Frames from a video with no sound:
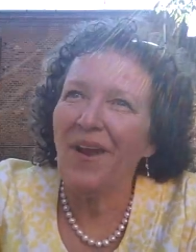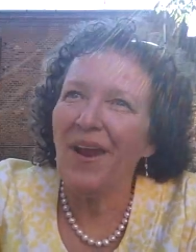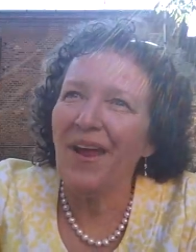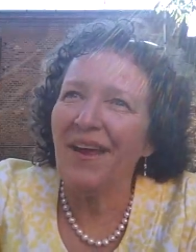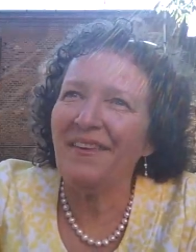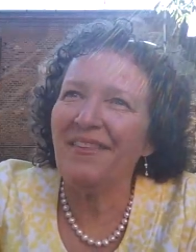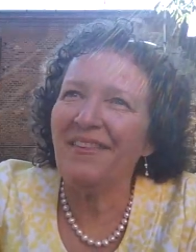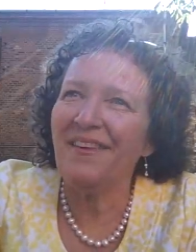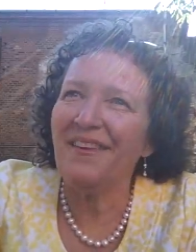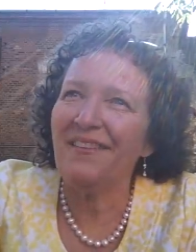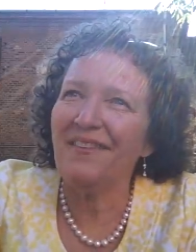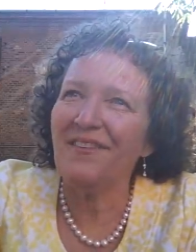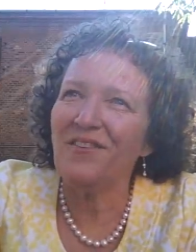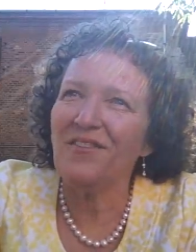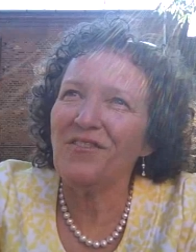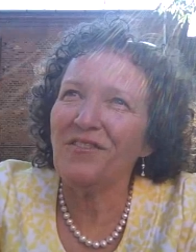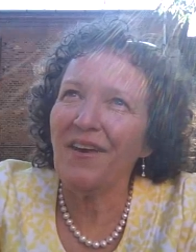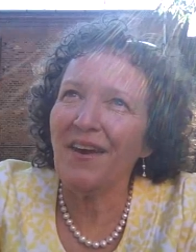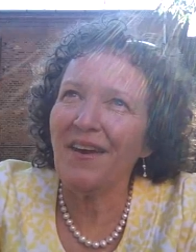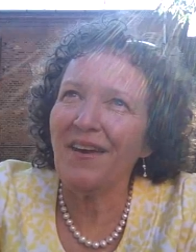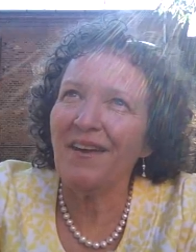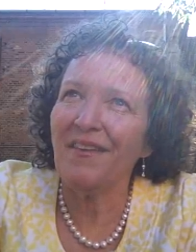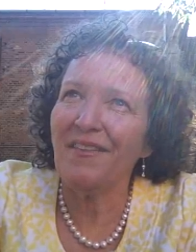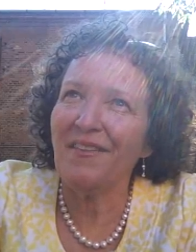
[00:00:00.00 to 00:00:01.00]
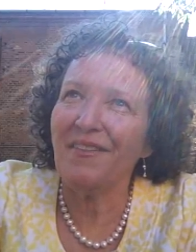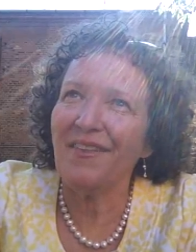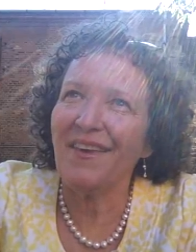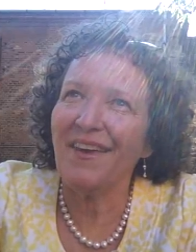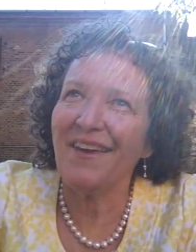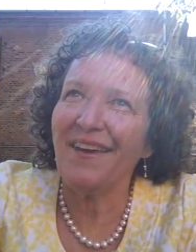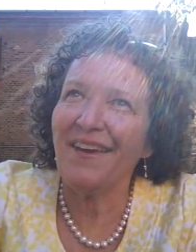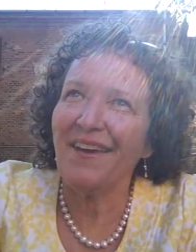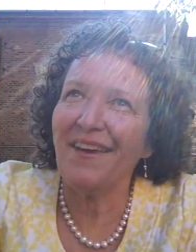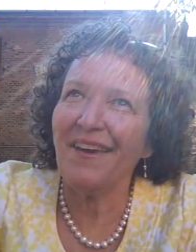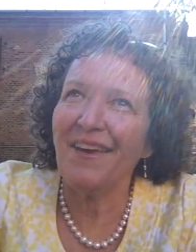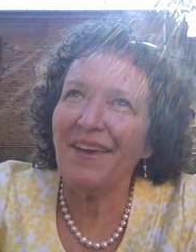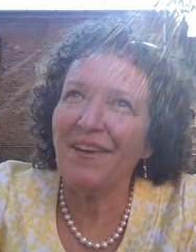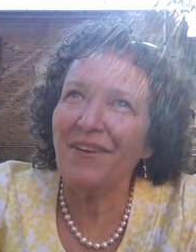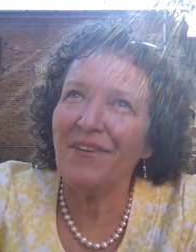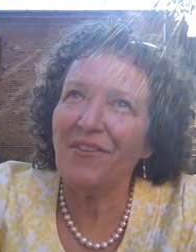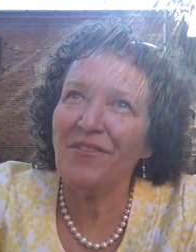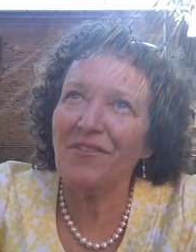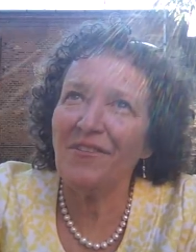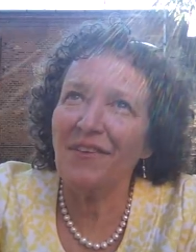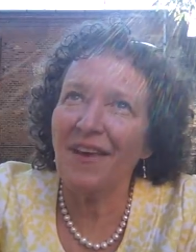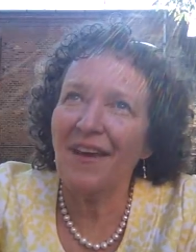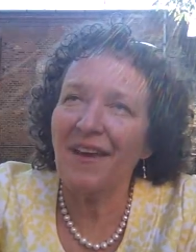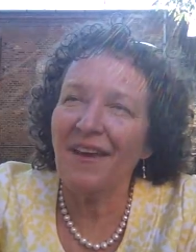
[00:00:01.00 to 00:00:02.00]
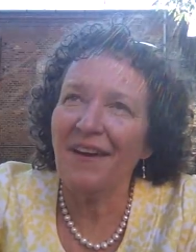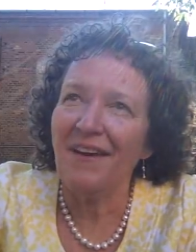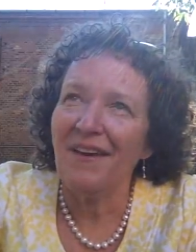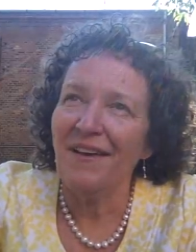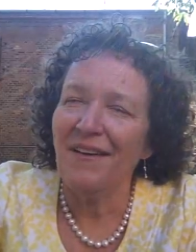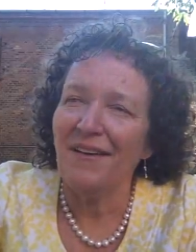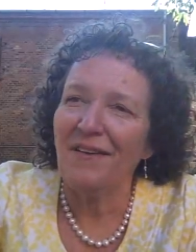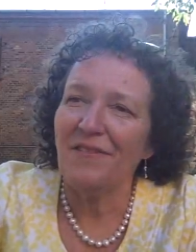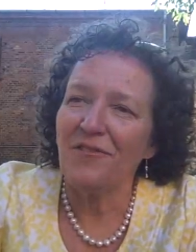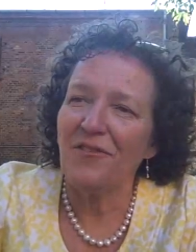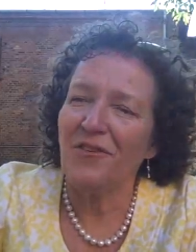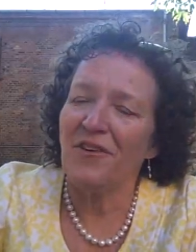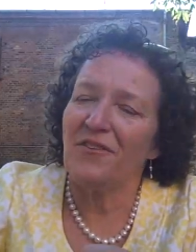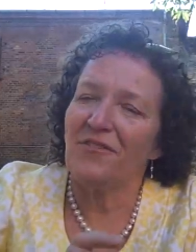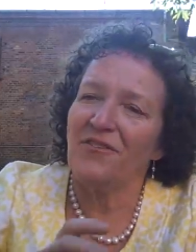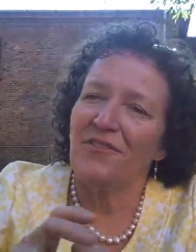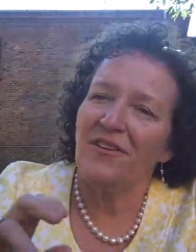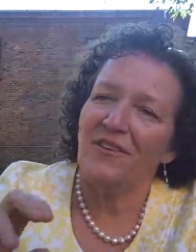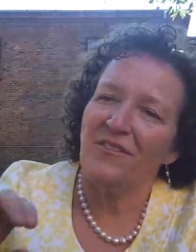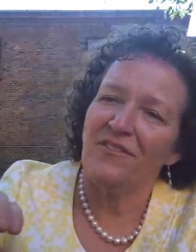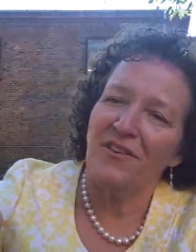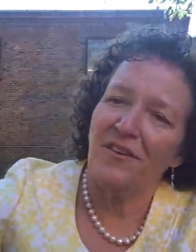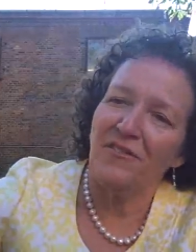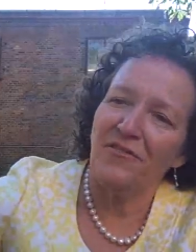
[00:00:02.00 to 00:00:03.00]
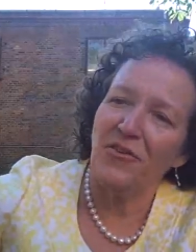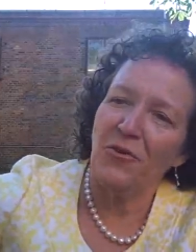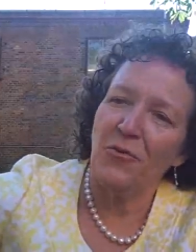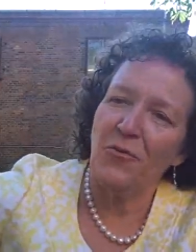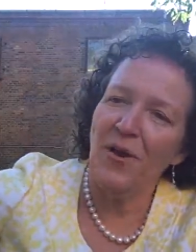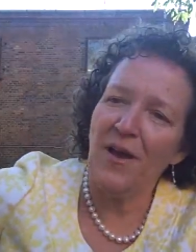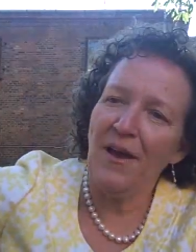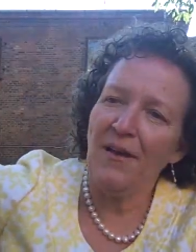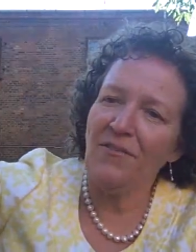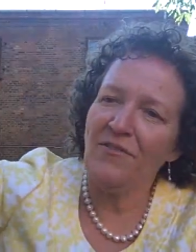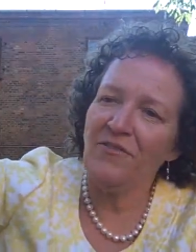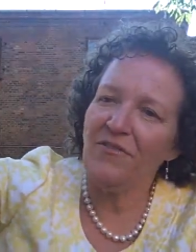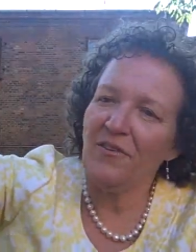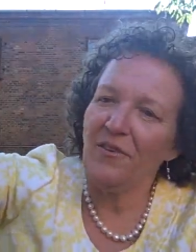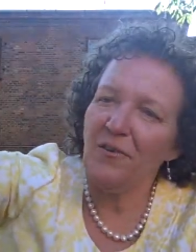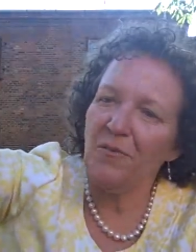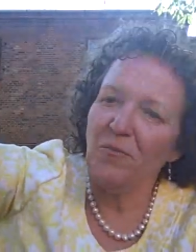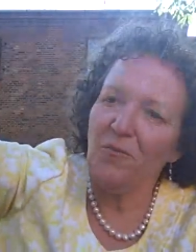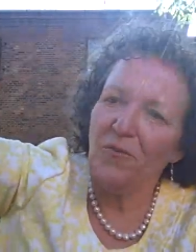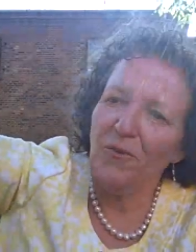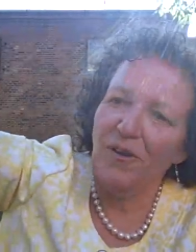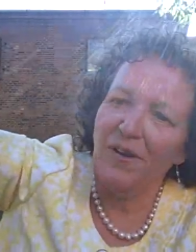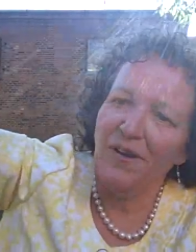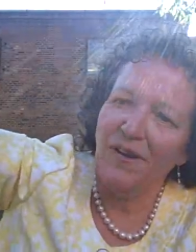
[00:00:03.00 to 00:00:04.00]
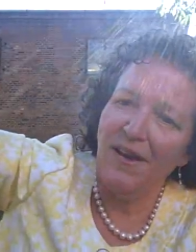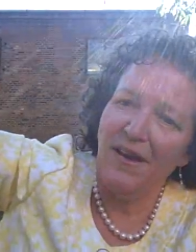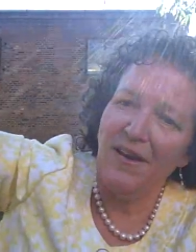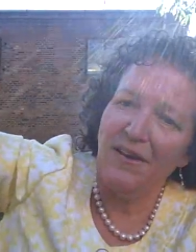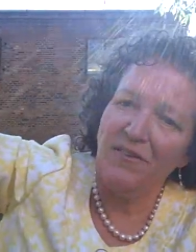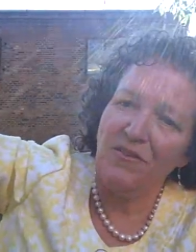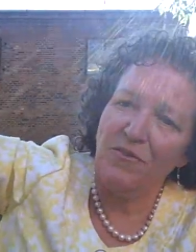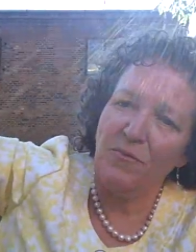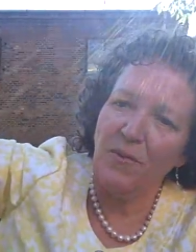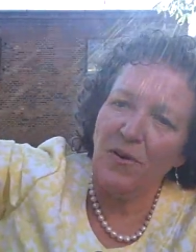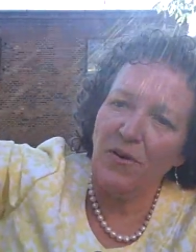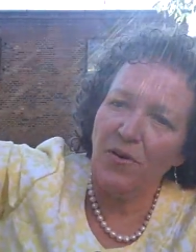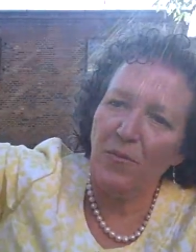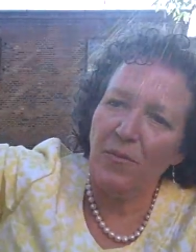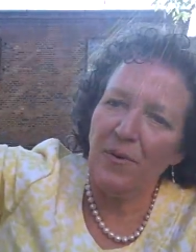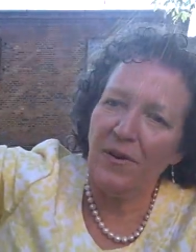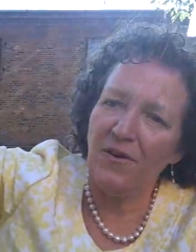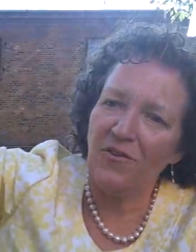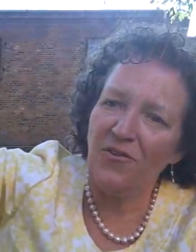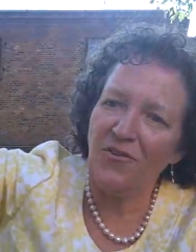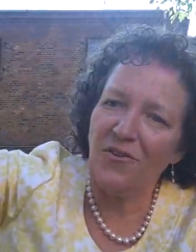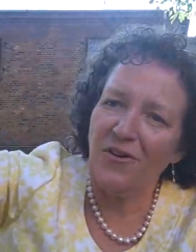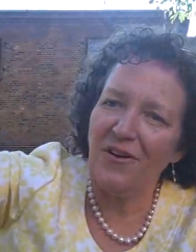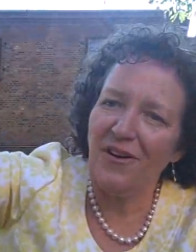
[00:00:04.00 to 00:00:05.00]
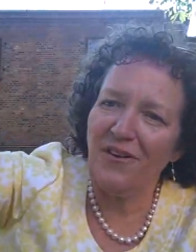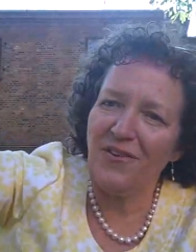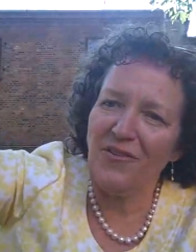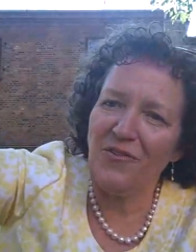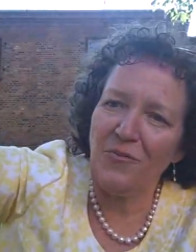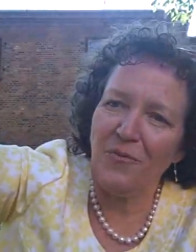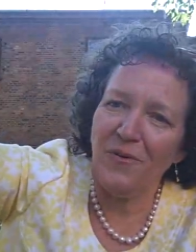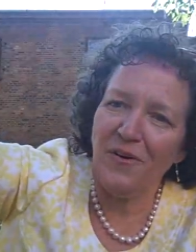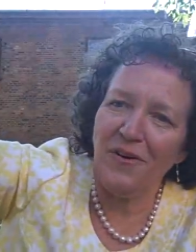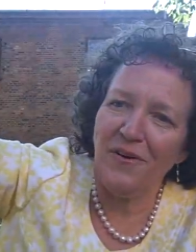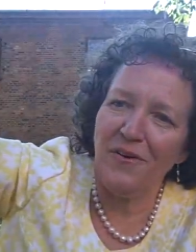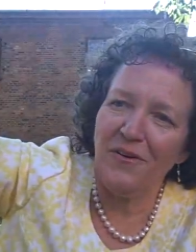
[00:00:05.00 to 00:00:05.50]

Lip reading: Well, I think the second thing is that, for instance, if you have someone, as Bigger Picture does,